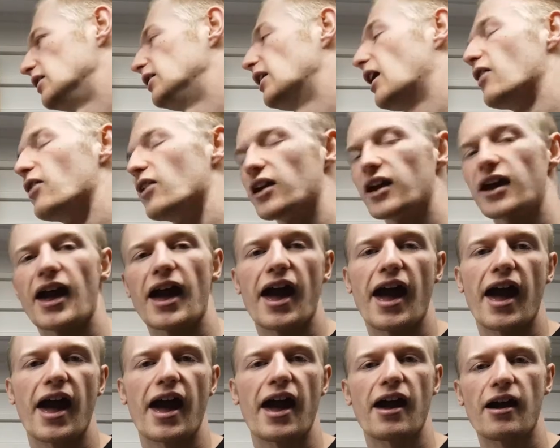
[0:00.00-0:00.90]
leather
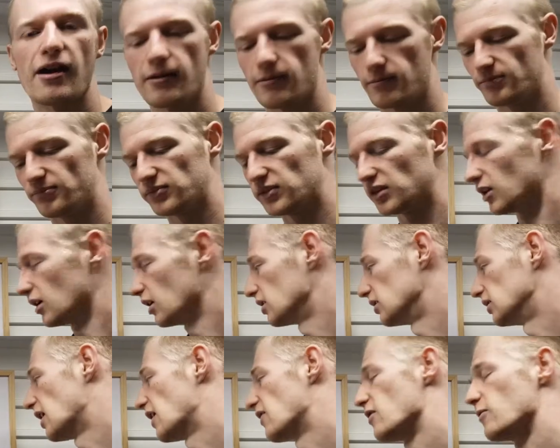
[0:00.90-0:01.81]
care
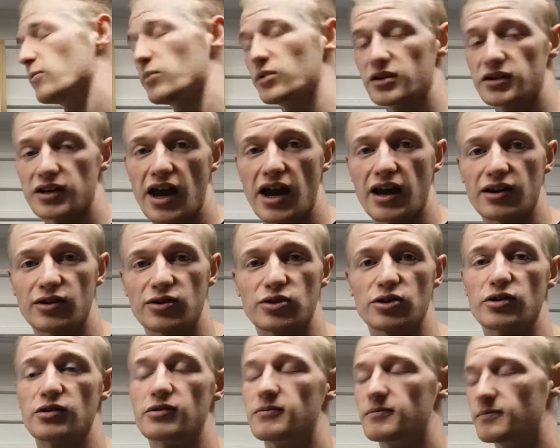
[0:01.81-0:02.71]
and leather
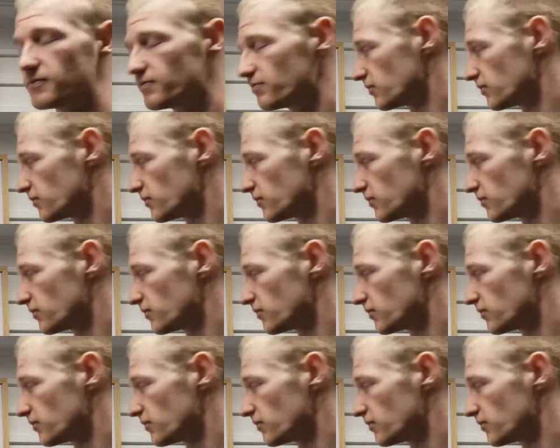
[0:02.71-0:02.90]
protection,